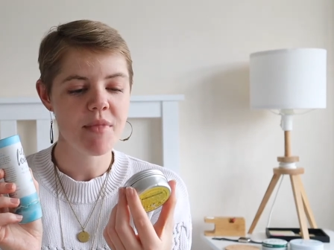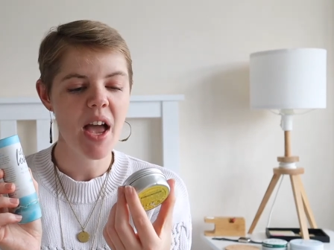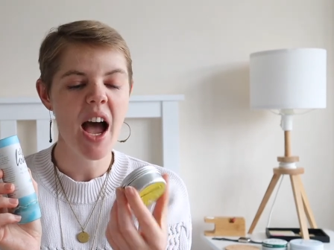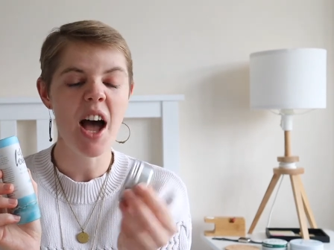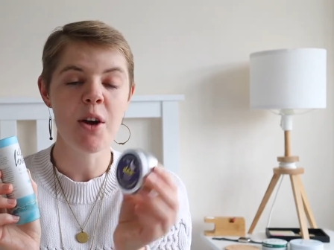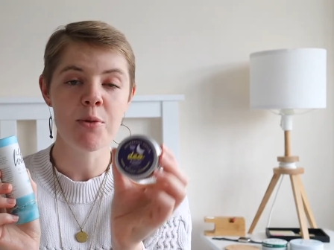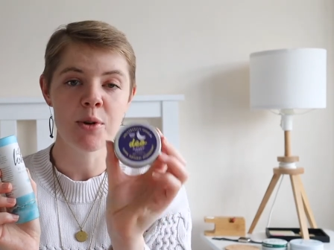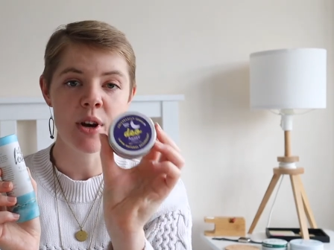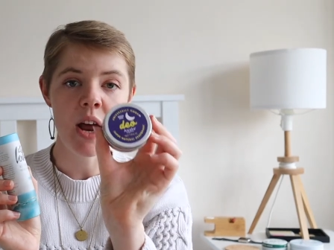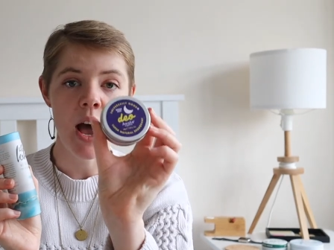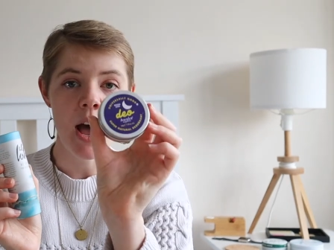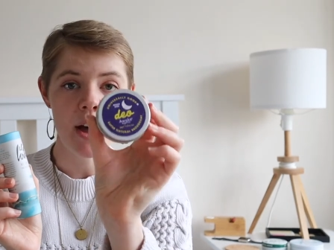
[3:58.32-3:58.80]

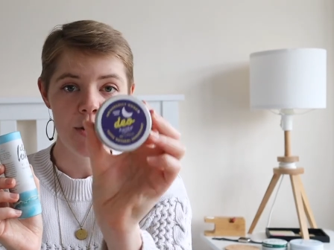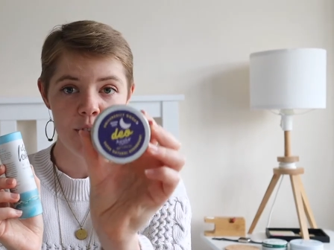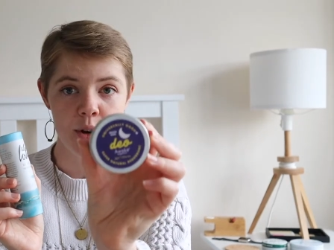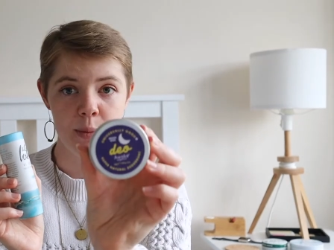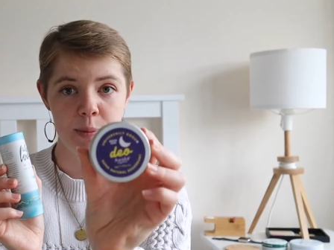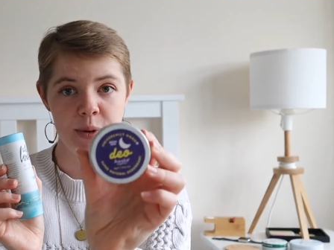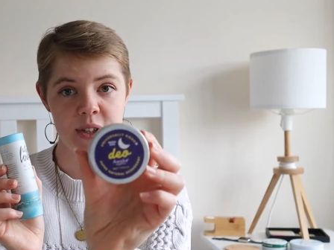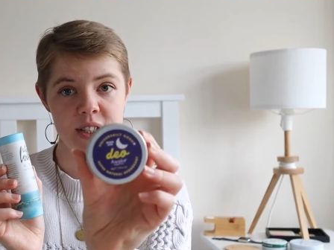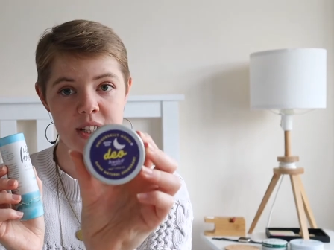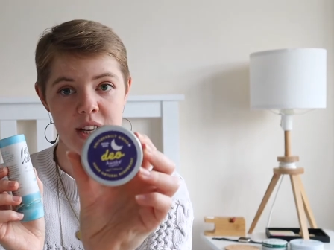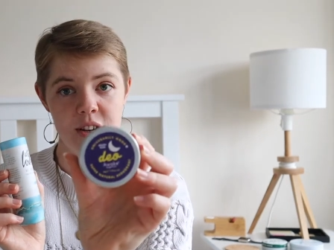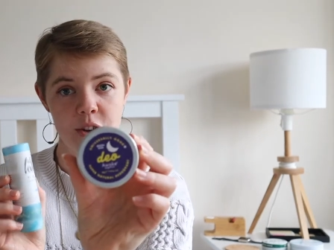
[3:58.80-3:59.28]
I would
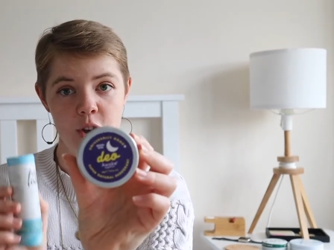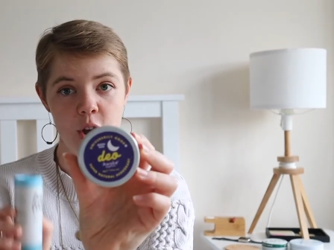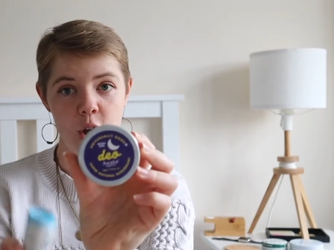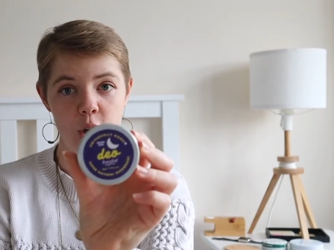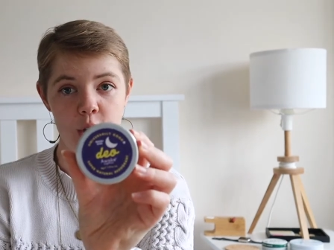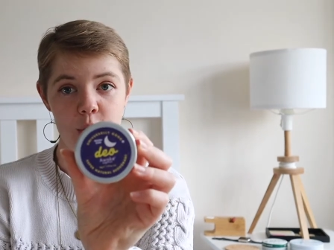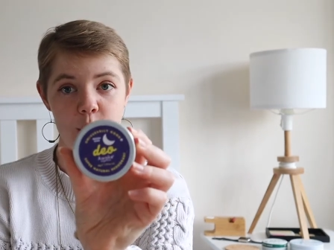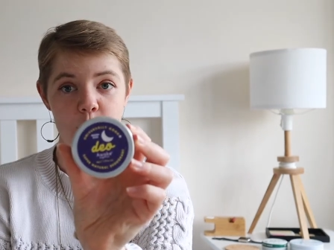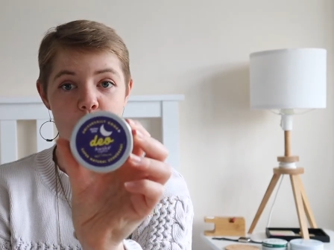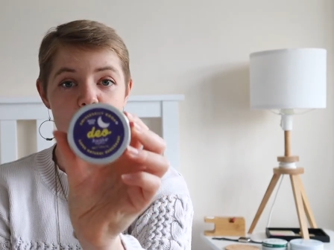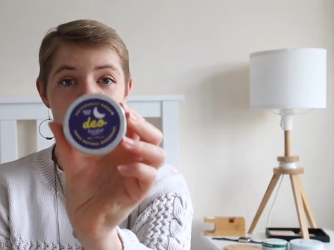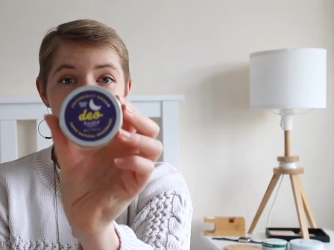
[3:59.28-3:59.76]
100%
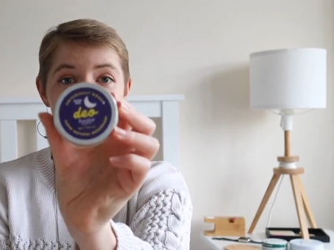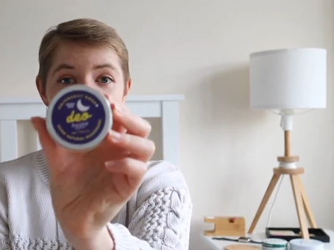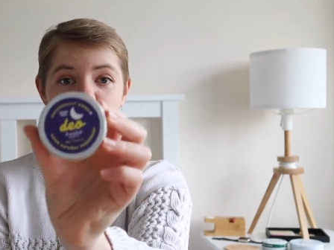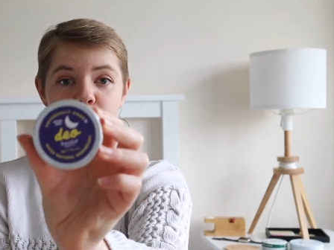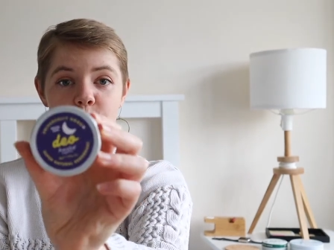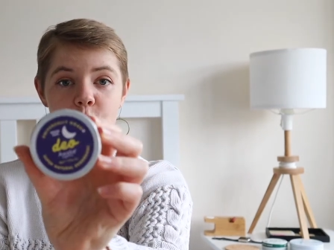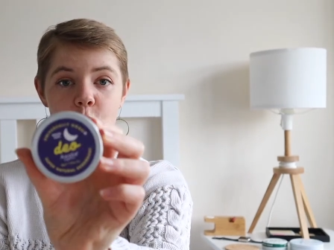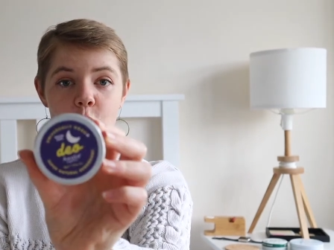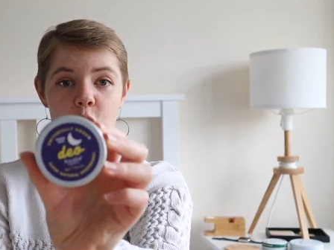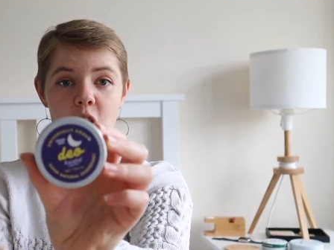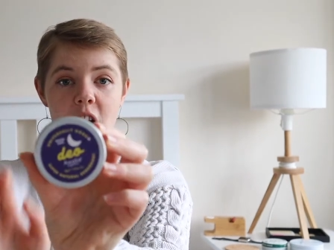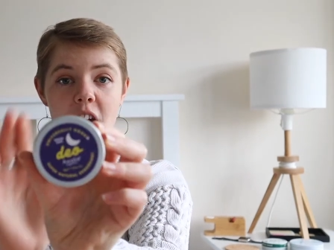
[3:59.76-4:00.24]
go
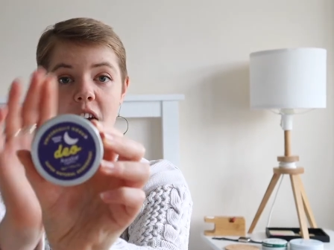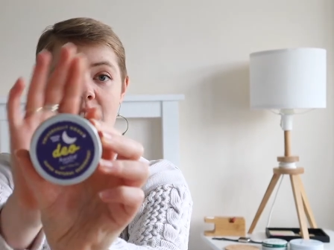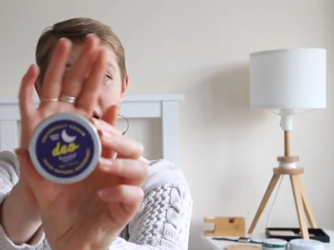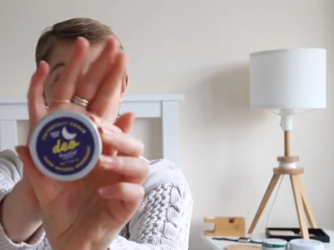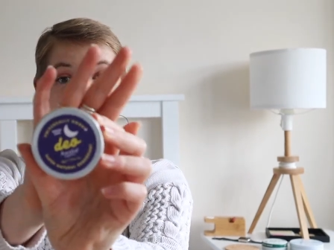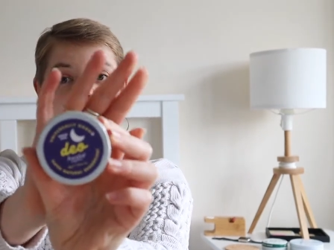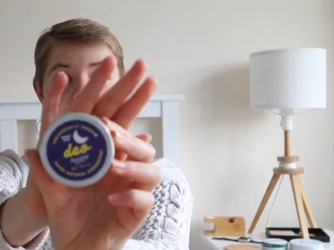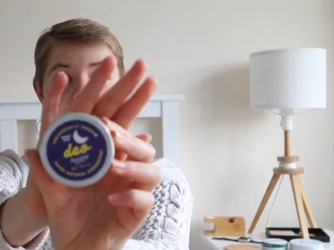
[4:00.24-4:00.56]
for